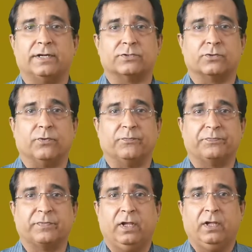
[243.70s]
underscore.
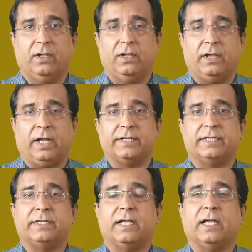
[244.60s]
And
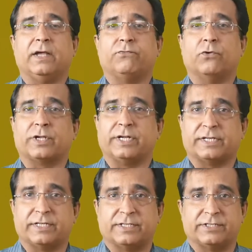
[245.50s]
it uh, four
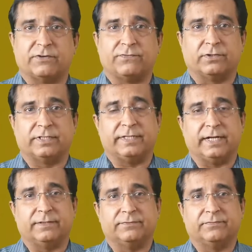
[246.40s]
characters reserved for the
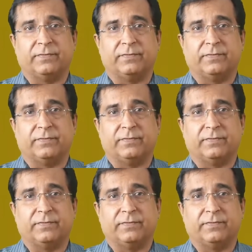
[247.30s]
that.